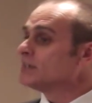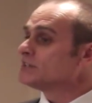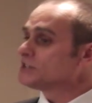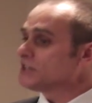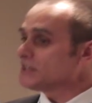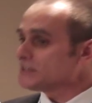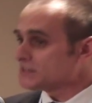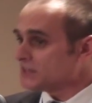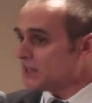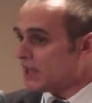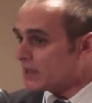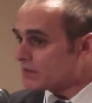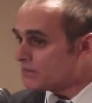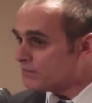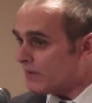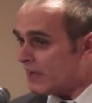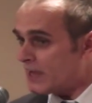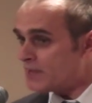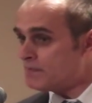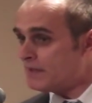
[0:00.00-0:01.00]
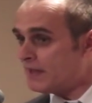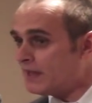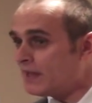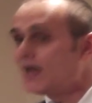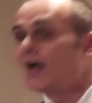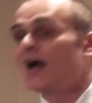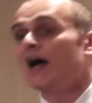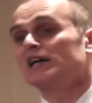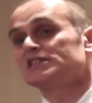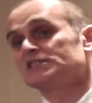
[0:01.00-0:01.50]
just like
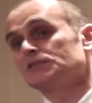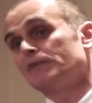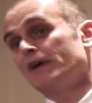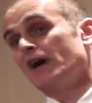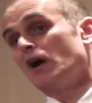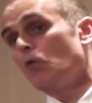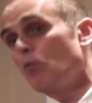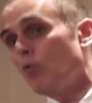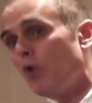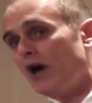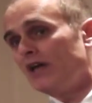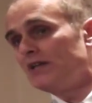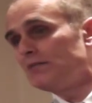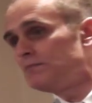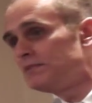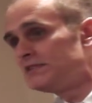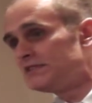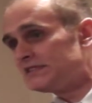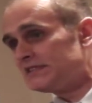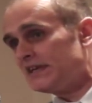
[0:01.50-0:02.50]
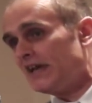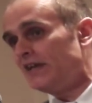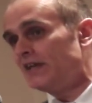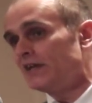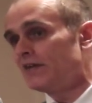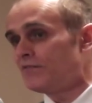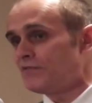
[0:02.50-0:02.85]
vaping has about one percent